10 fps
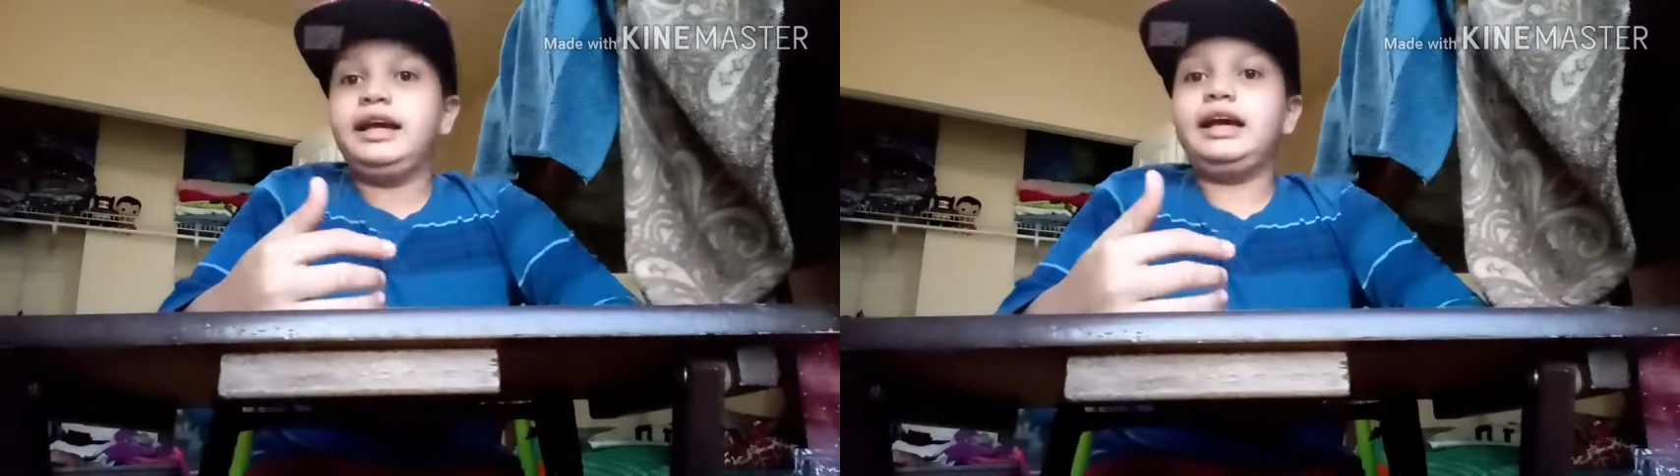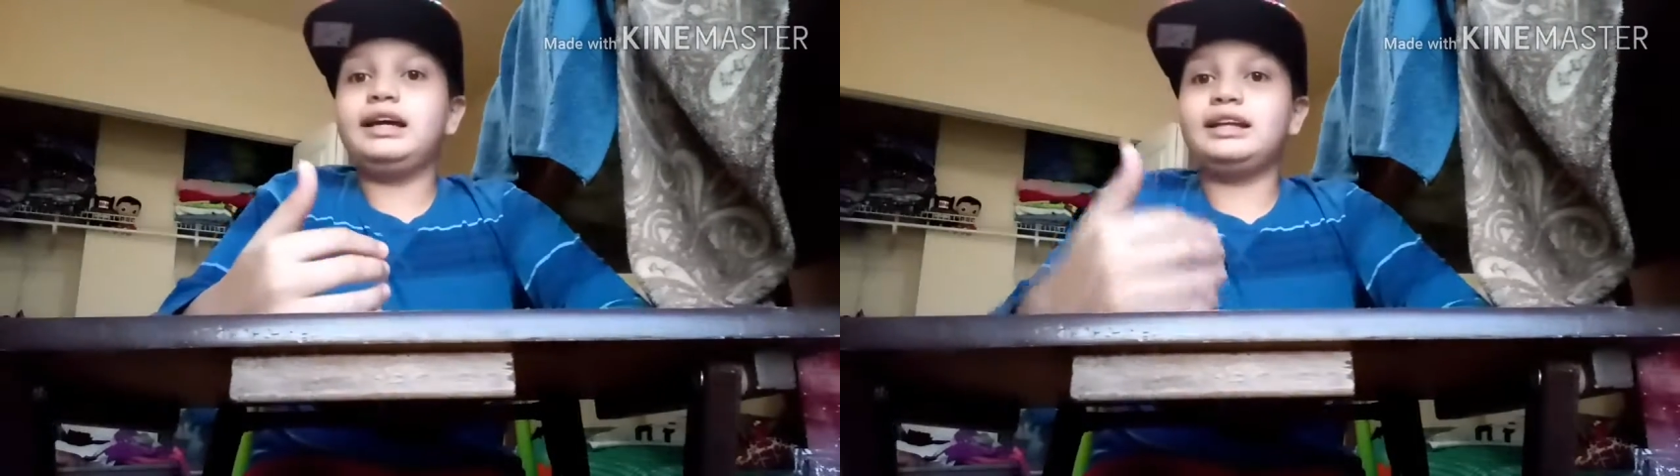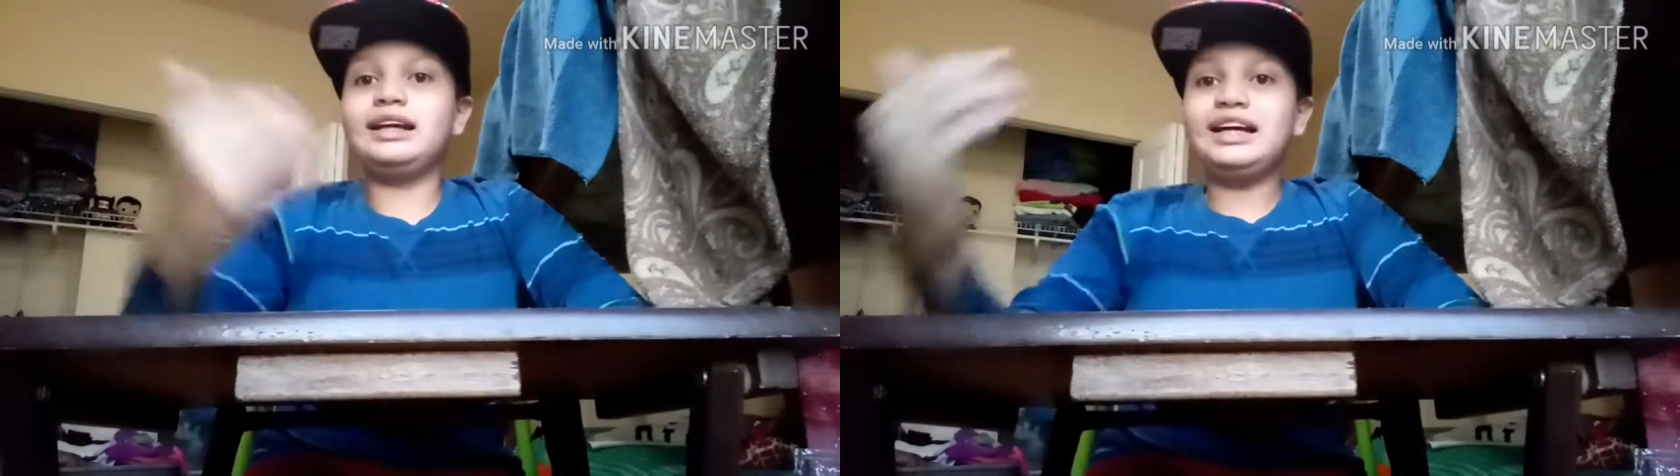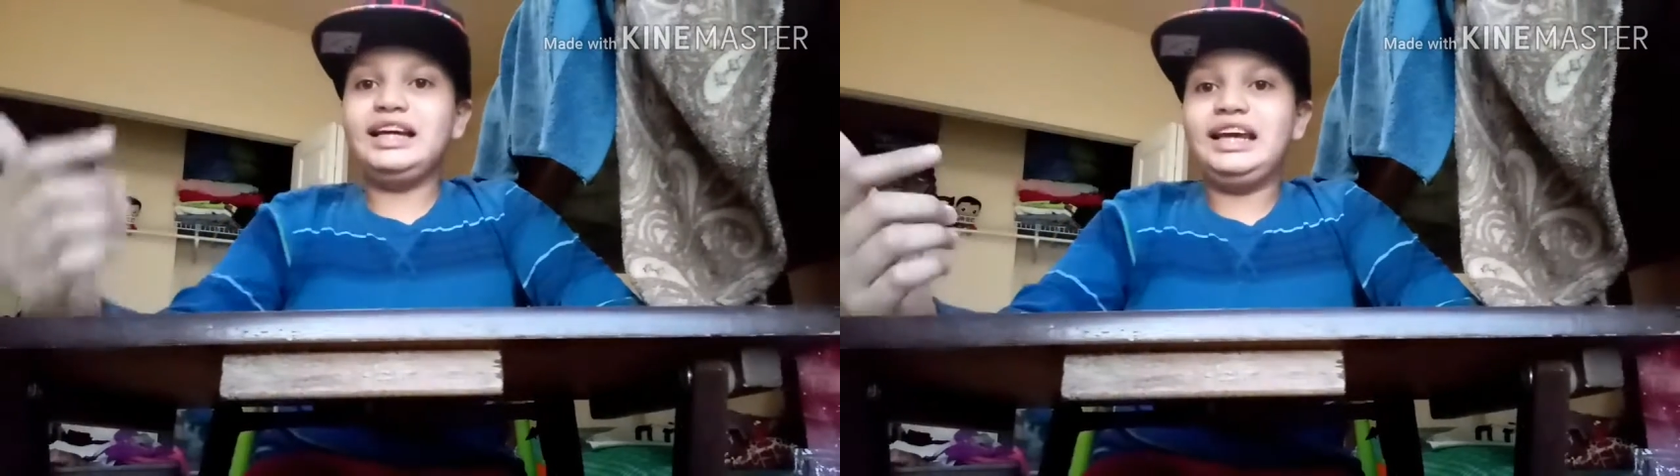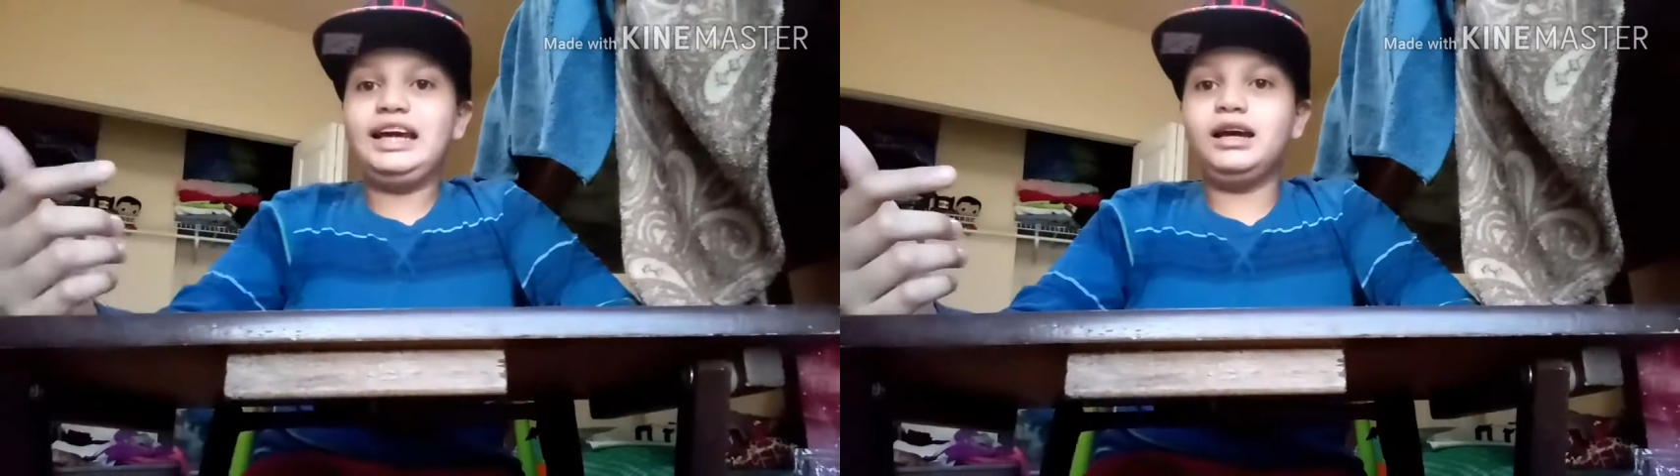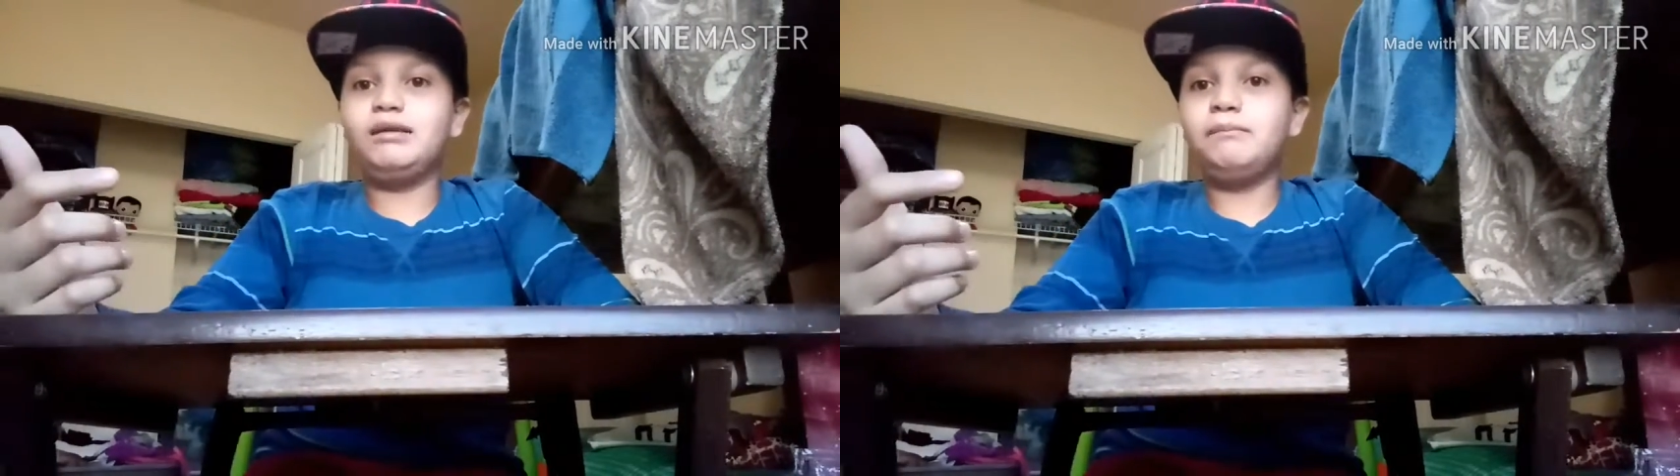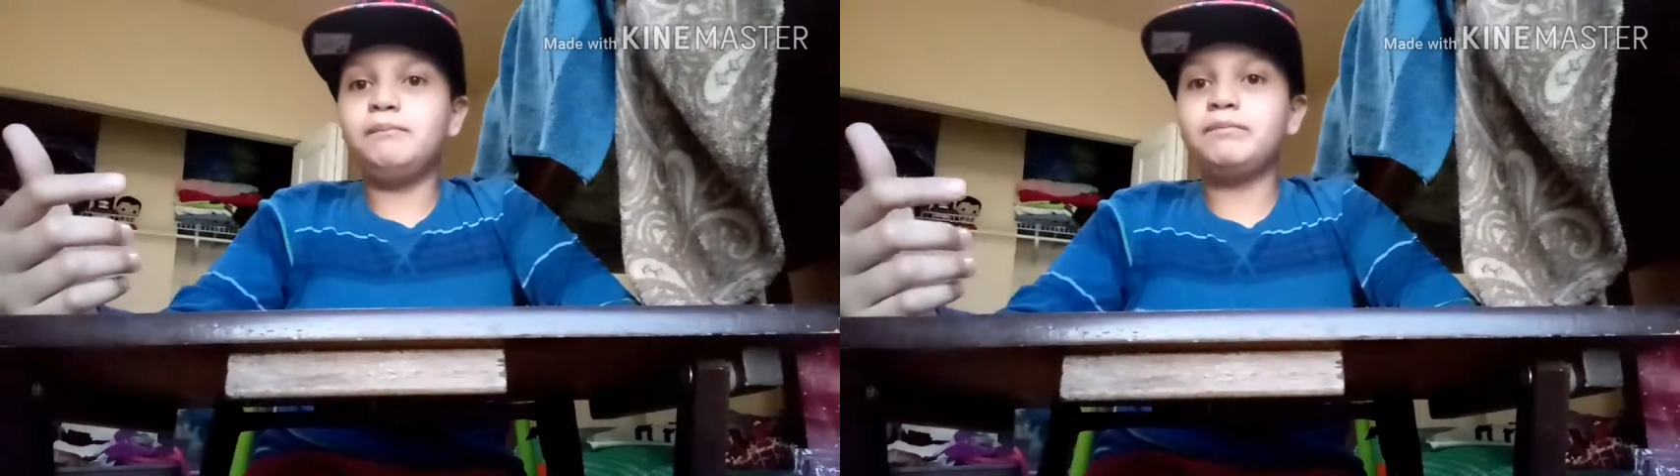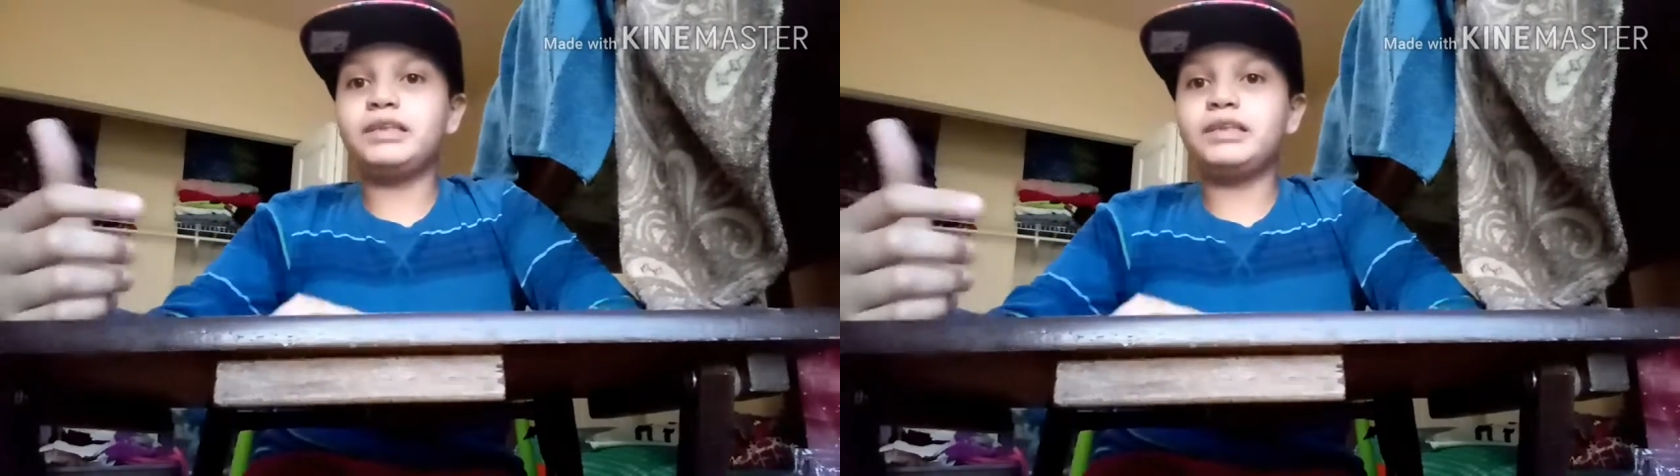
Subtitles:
and I am.